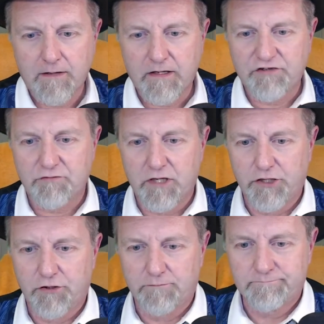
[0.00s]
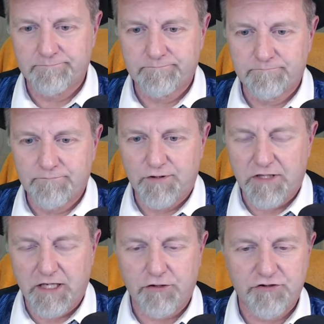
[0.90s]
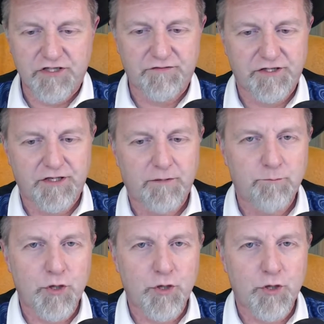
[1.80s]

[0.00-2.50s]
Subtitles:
That's where I go. Putlocker TV,